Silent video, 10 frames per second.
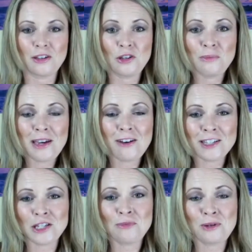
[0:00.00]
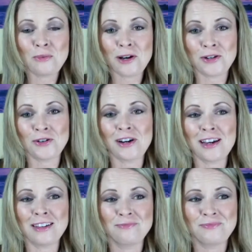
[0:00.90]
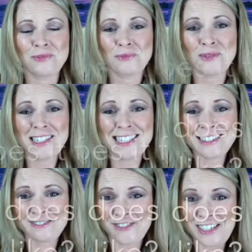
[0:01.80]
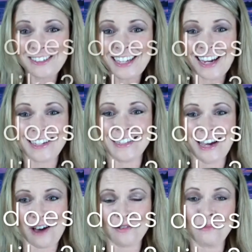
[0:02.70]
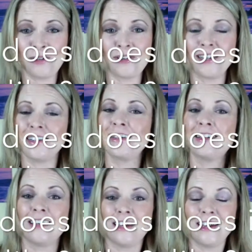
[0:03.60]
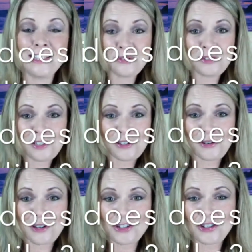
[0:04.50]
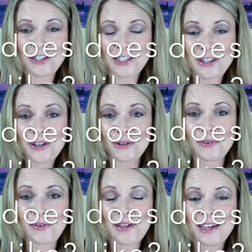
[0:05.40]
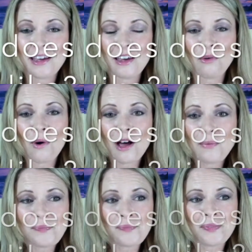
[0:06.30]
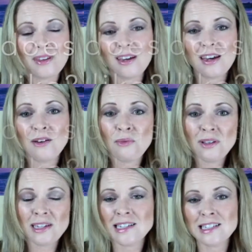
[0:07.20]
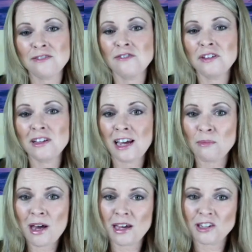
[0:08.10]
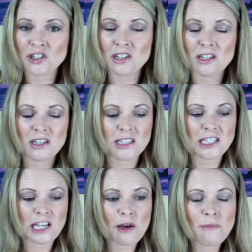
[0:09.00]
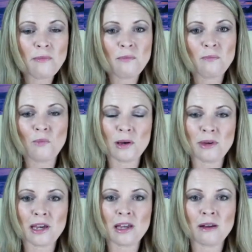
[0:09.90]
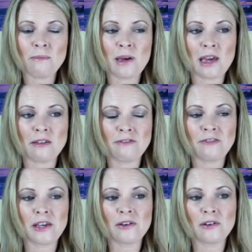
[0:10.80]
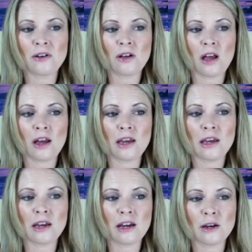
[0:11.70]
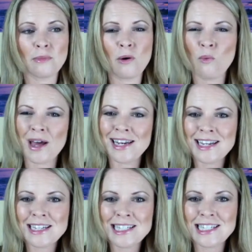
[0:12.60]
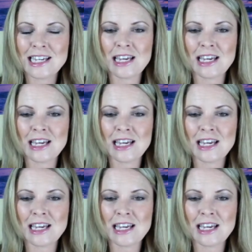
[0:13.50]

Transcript: You may also be wondering what does it feel like to have a period? That's a really good question, too. Well, it really doesn't feel like much. Some women may feel um, a wetness